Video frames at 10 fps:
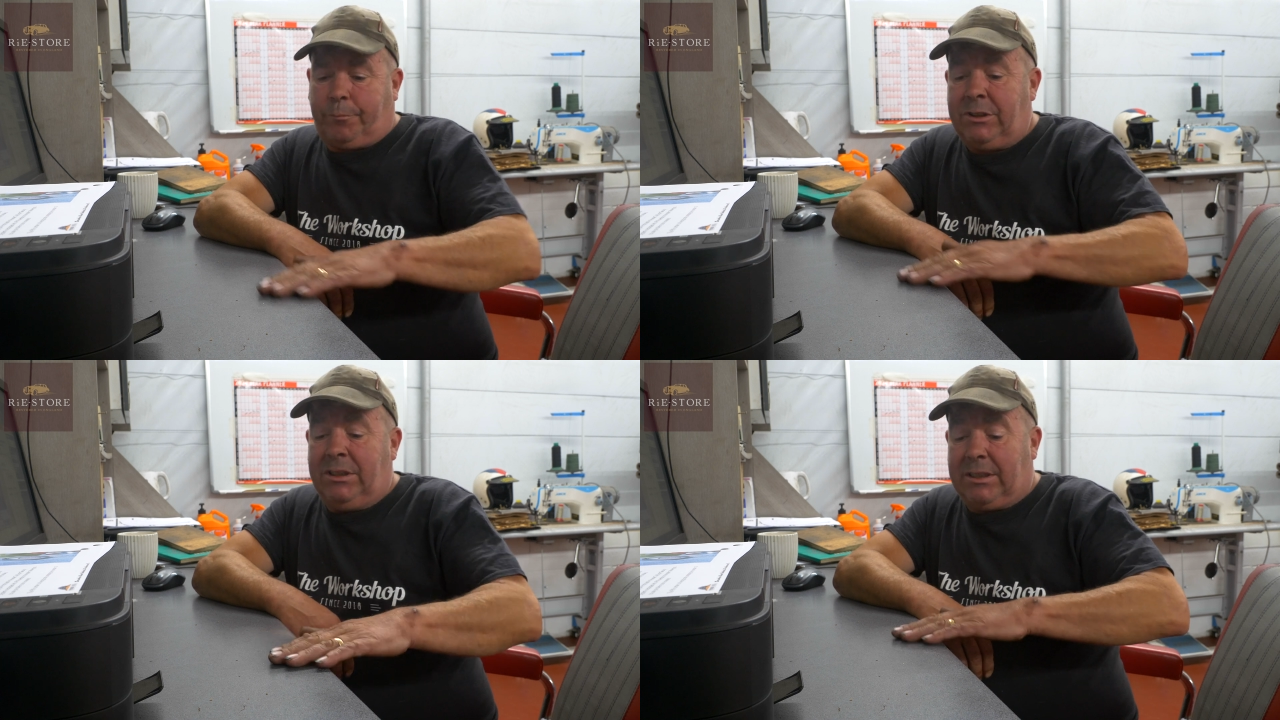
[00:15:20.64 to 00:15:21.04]

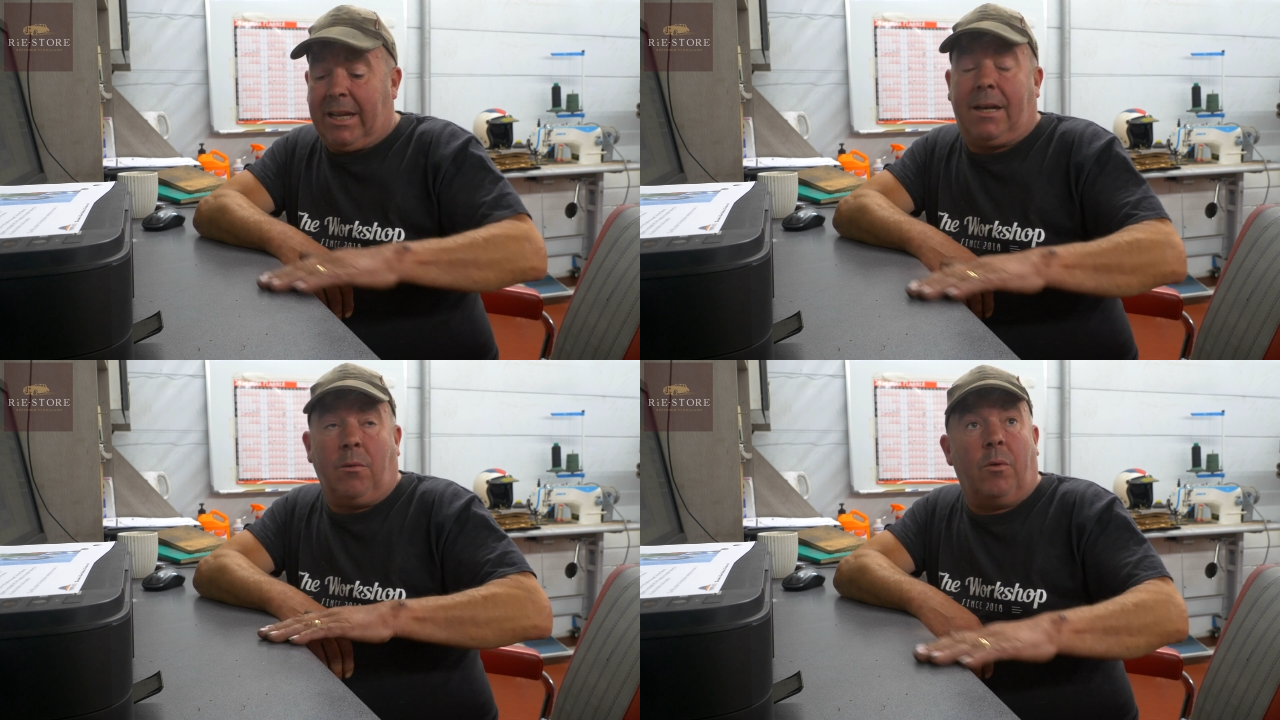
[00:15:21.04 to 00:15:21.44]

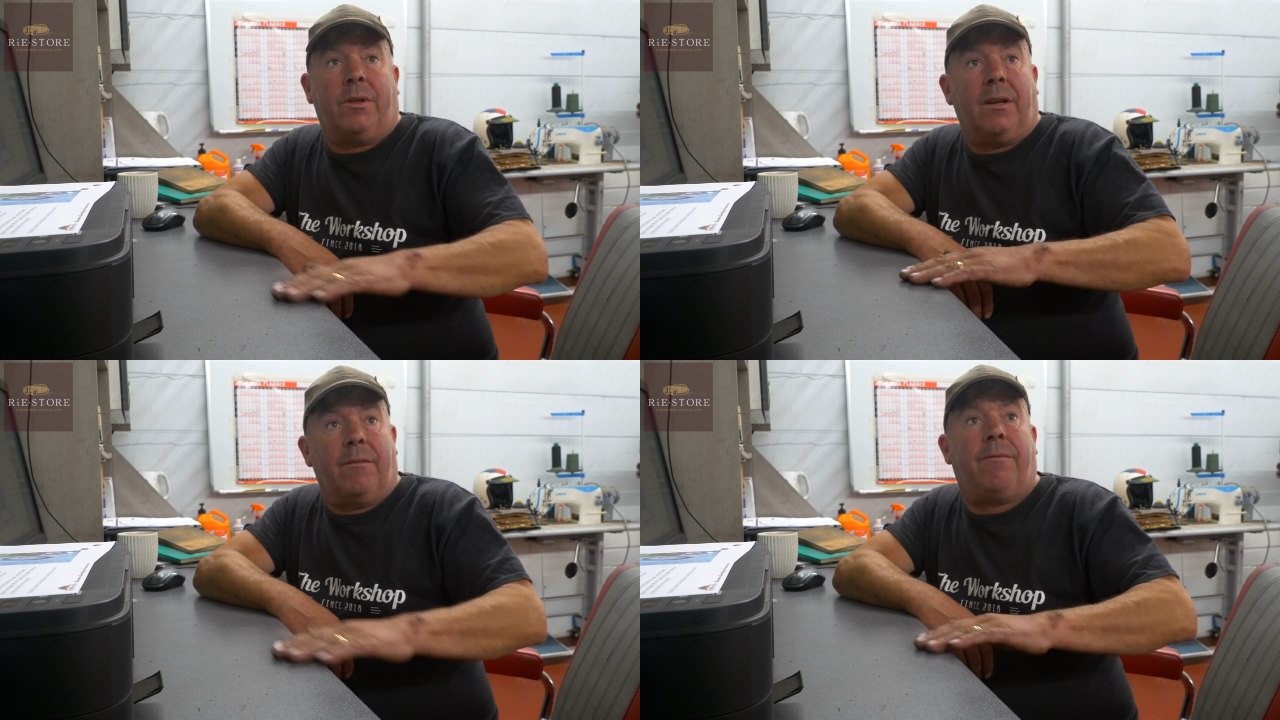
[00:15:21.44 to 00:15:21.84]
Exactly what we
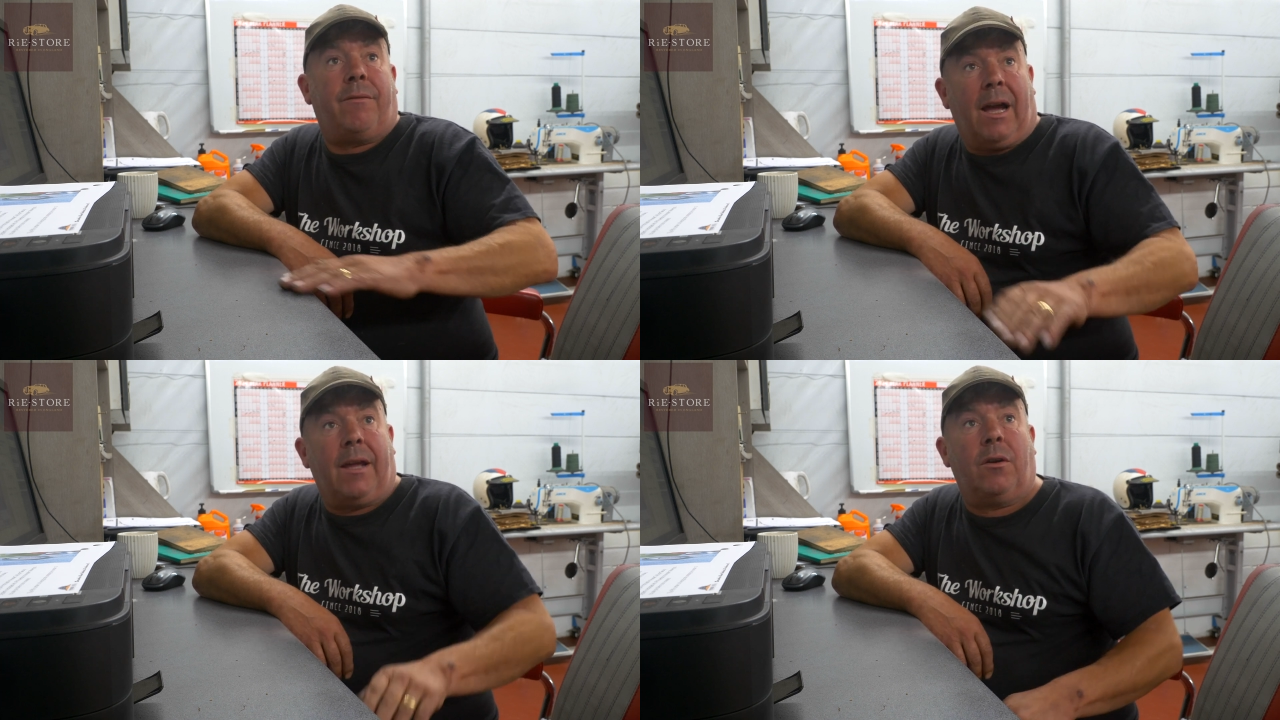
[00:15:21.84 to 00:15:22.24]
did,
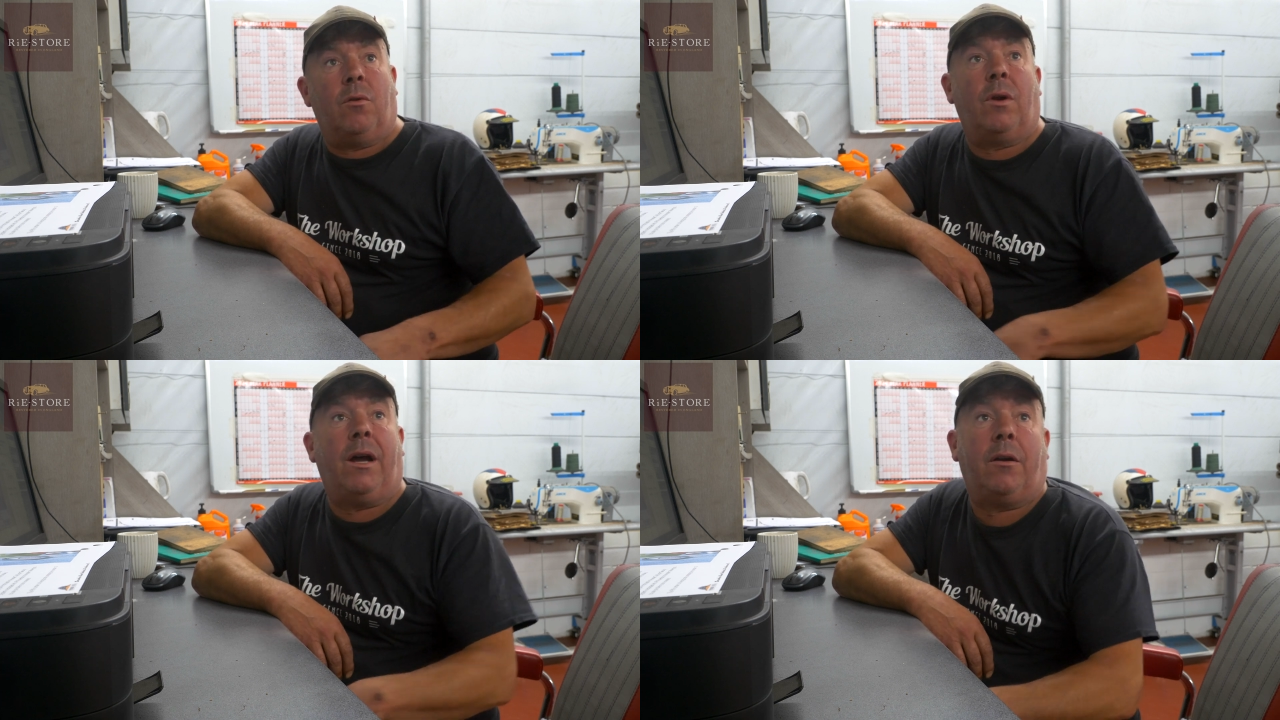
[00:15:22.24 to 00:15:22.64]
flatted it
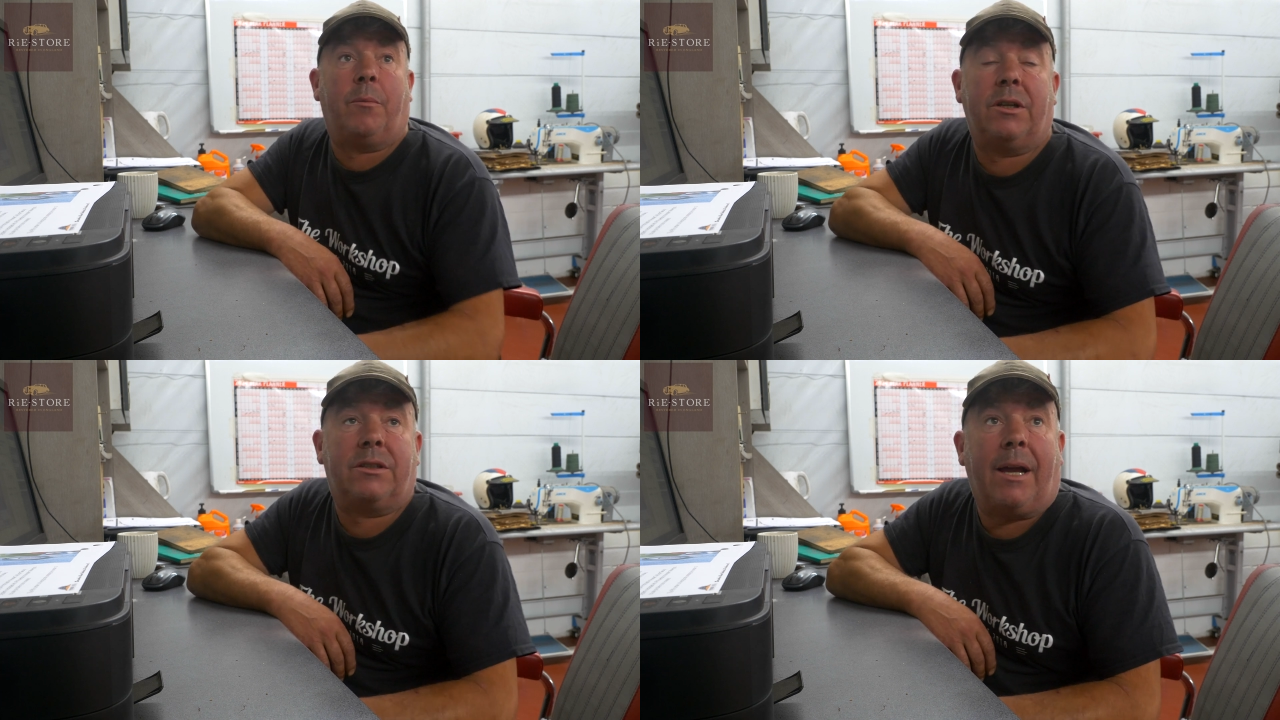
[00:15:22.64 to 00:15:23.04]
all out on a
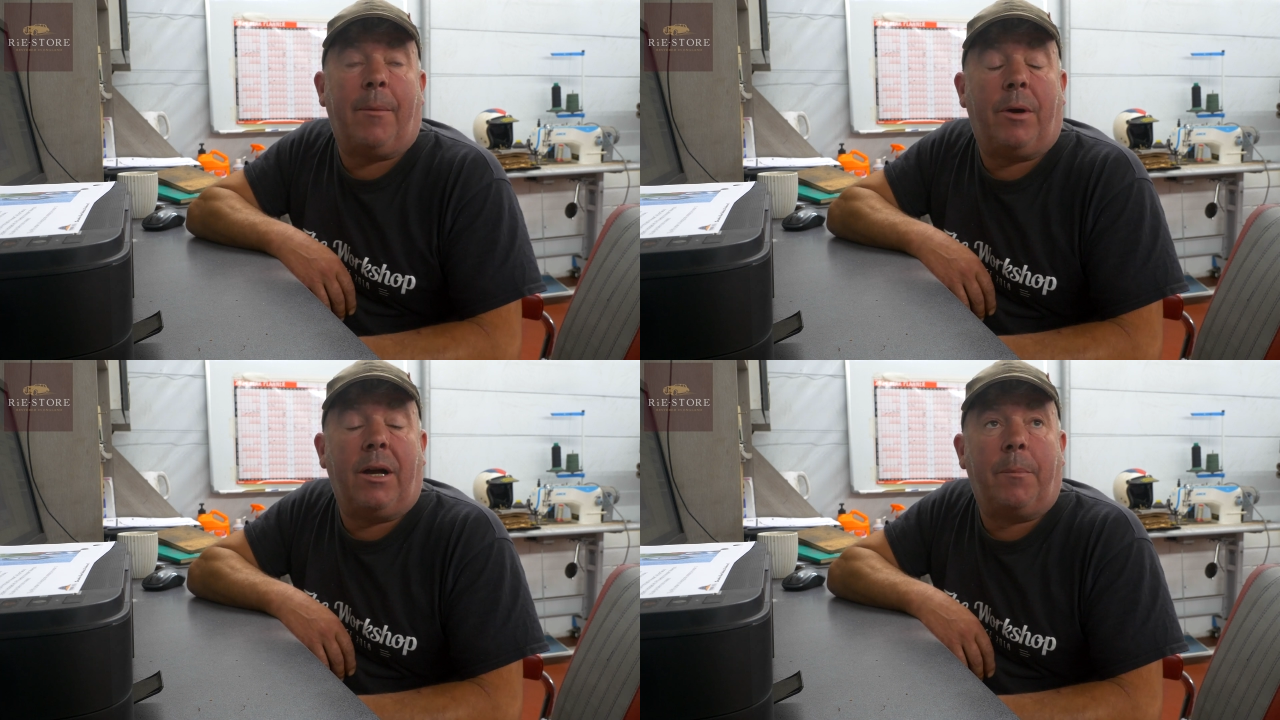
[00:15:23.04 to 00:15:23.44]
bit of
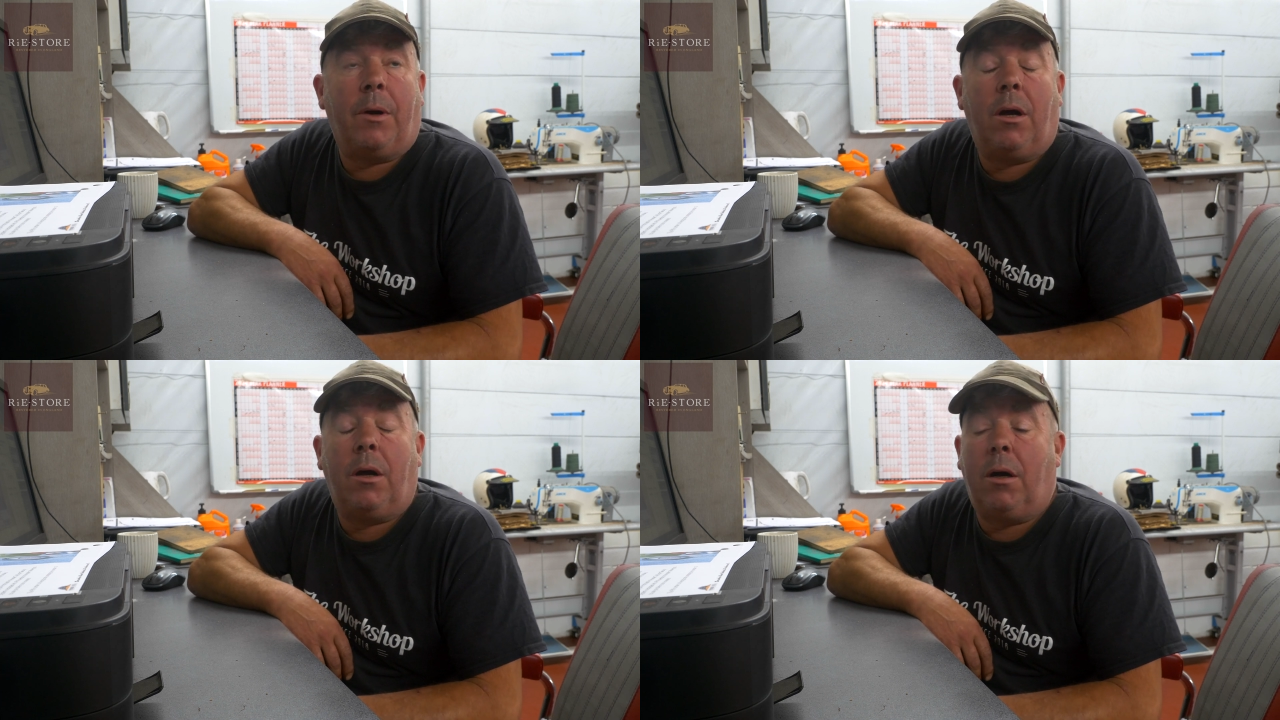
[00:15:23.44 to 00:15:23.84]

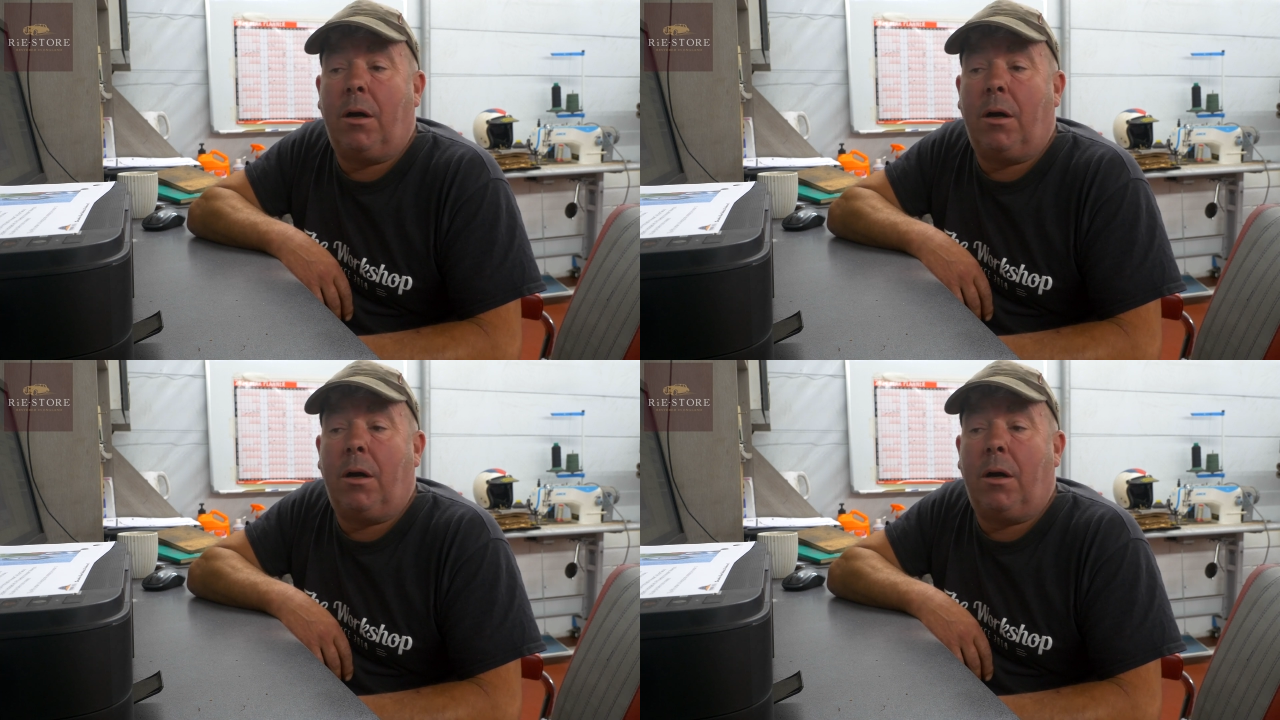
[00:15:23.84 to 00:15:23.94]
sandpaper.